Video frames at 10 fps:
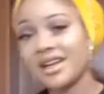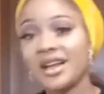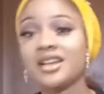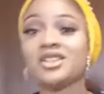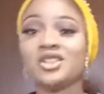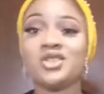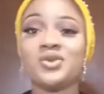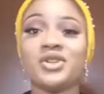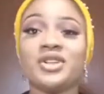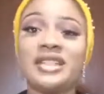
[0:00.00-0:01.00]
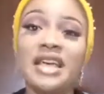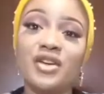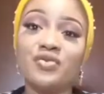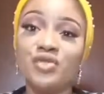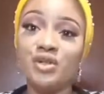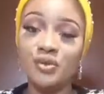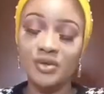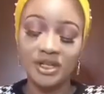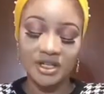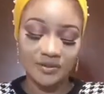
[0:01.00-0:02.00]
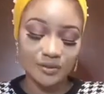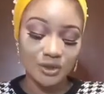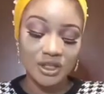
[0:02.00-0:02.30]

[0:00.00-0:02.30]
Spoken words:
I can deduce what you're saying real quick, even